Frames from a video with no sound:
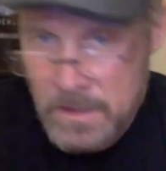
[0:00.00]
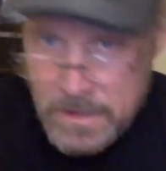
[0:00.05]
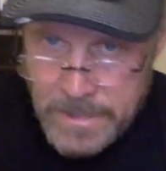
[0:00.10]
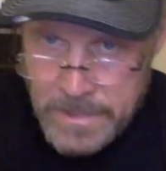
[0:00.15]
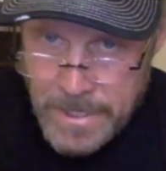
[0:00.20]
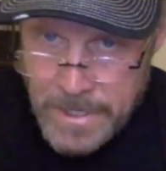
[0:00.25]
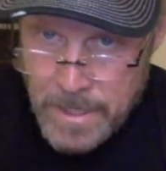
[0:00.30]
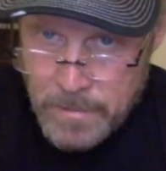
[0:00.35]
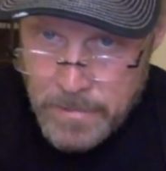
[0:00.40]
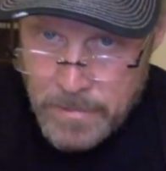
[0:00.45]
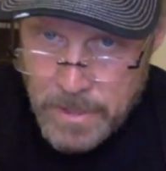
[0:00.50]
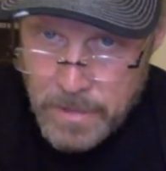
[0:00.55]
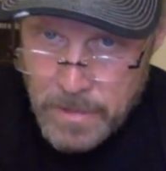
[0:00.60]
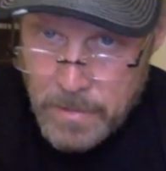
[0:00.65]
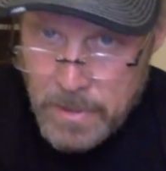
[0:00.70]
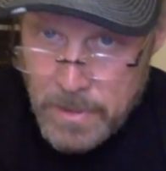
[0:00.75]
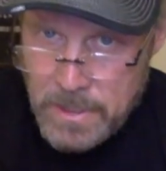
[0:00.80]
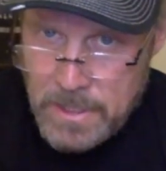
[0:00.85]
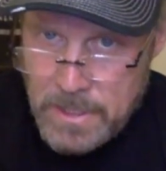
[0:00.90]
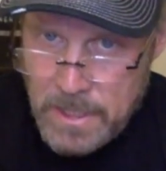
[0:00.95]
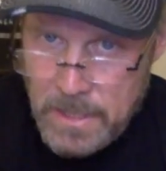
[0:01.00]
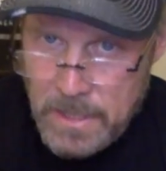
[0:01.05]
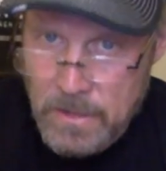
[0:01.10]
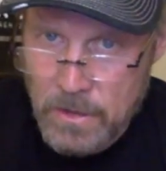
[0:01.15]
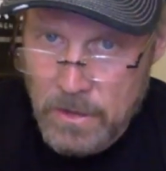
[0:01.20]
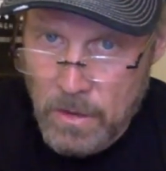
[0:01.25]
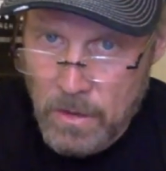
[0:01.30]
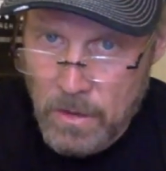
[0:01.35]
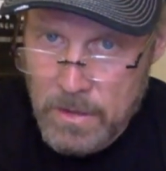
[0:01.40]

"Damn," DB said. "You